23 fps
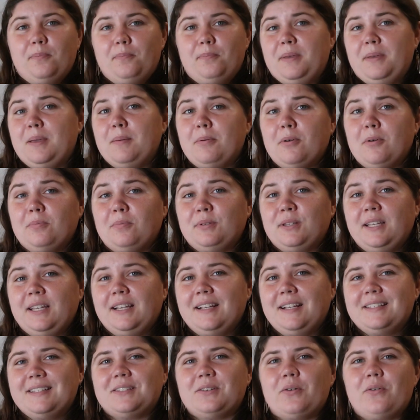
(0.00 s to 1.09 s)
people
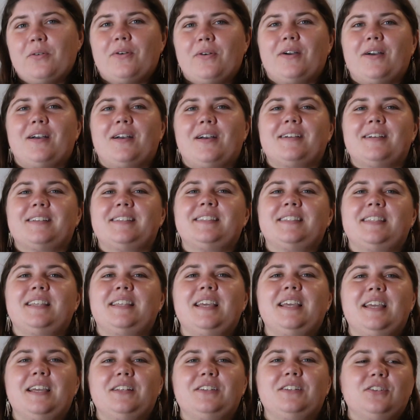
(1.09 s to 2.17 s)
please or
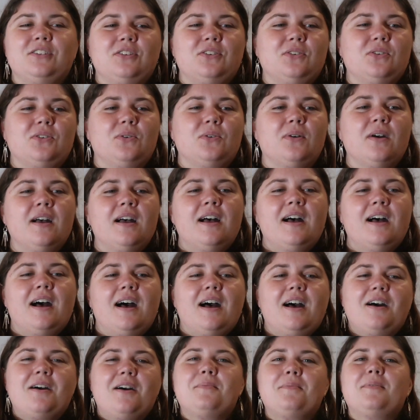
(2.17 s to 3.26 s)
seek to
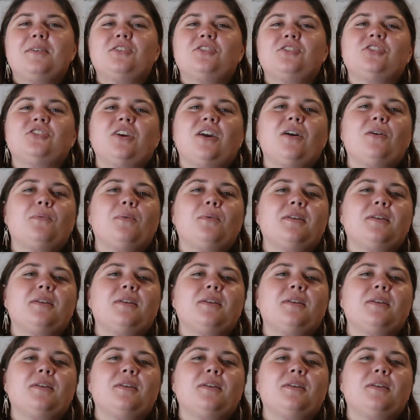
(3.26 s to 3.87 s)
um, share